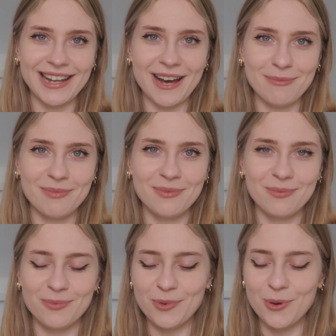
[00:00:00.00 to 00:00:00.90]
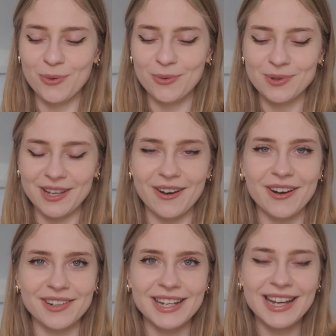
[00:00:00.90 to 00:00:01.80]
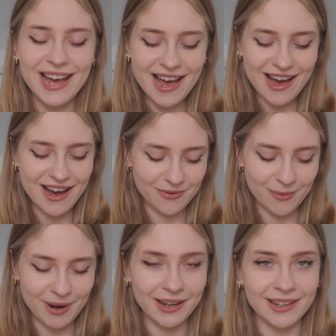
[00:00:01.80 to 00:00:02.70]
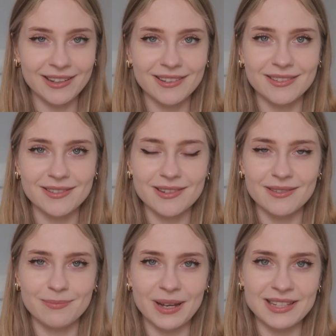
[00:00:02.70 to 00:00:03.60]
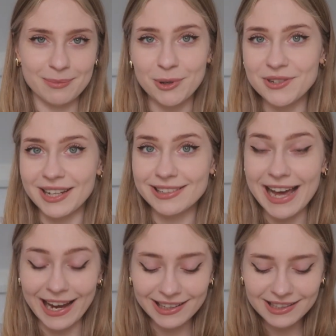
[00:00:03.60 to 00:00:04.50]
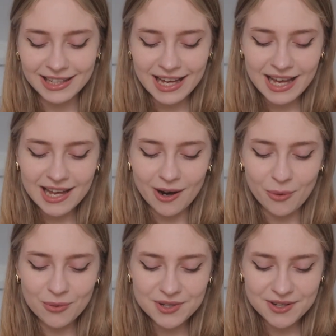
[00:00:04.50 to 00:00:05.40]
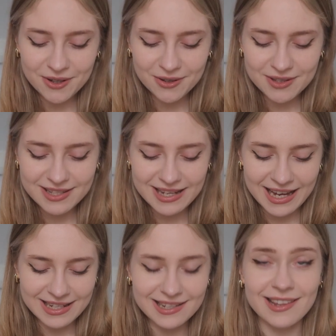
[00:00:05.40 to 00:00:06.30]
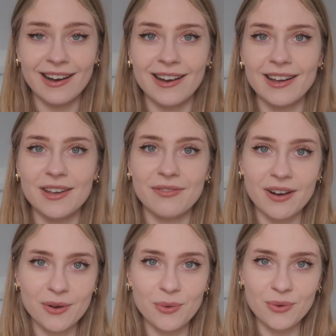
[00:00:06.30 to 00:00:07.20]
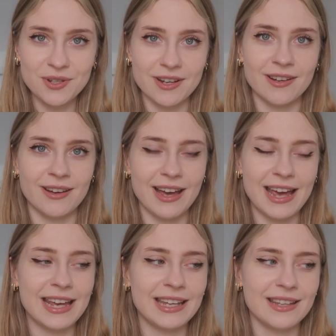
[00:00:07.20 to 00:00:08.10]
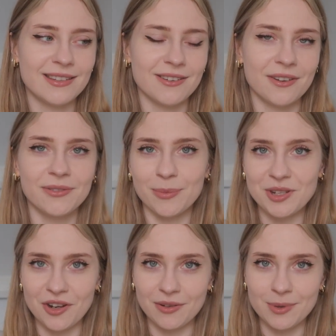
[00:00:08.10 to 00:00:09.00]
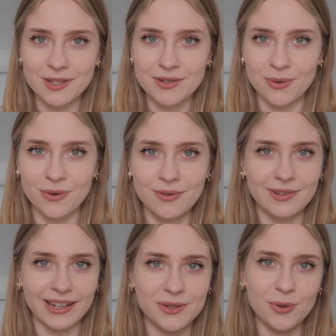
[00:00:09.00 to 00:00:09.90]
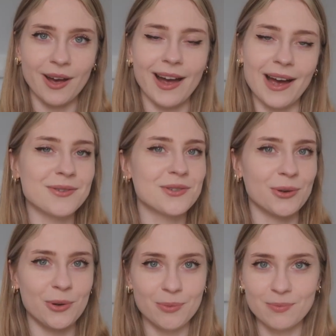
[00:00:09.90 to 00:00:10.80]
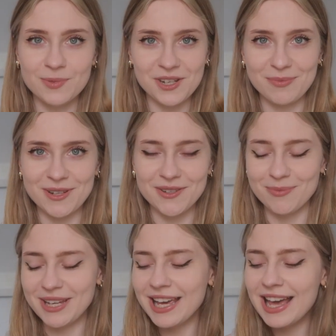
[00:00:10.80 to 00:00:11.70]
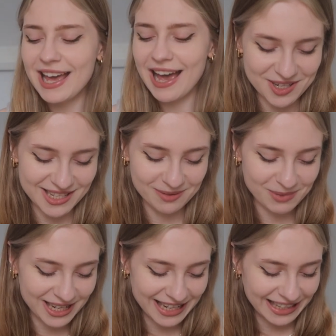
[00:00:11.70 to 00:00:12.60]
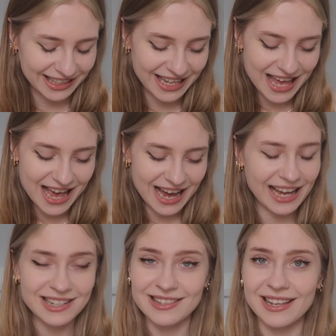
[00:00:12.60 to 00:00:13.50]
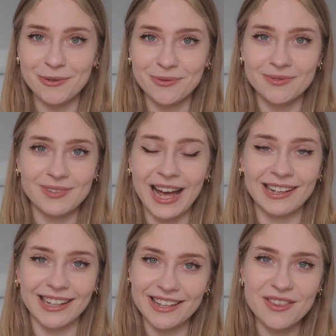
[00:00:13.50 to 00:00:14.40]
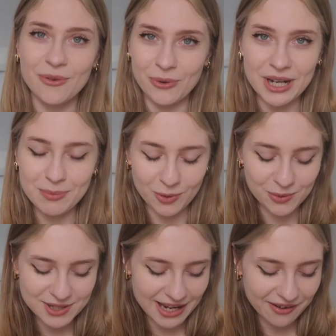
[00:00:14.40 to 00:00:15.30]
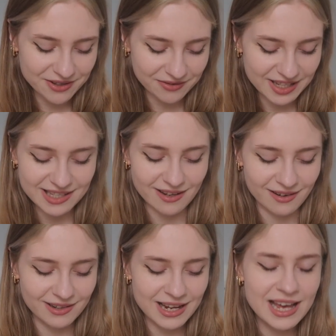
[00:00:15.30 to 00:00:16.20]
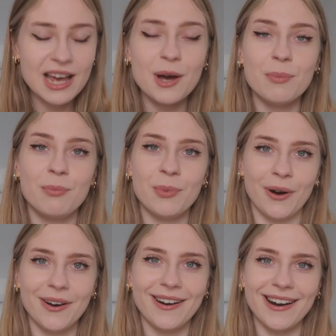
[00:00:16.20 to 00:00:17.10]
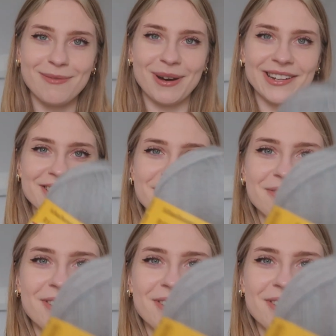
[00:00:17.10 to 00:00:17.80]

lamb wool yarn for my basic boat neck tank, also said that if I order a yarn from a German store like to her house, she'll ship it to me. She sent me a link and they had like 3 balls left of this yarn, but I managed to